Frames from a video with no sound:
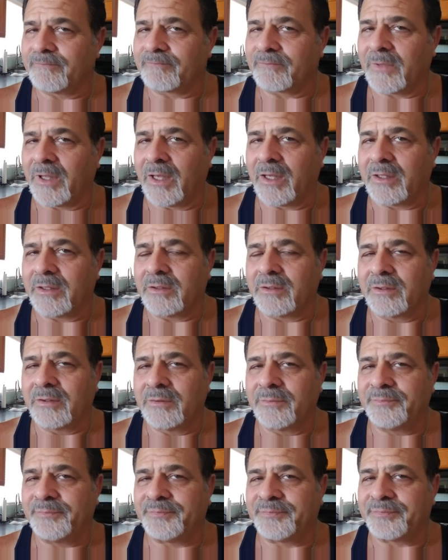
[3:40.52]
and
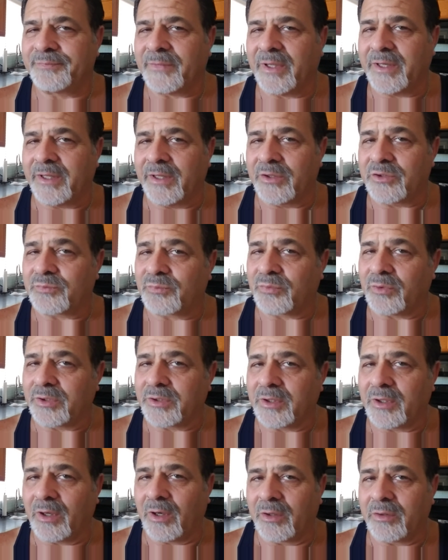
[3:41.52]
it is
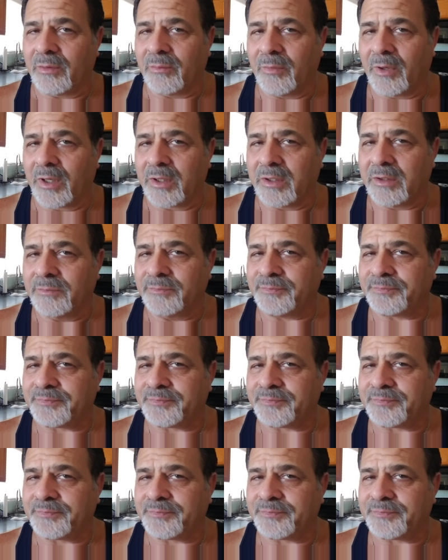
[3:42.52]
printing on the money.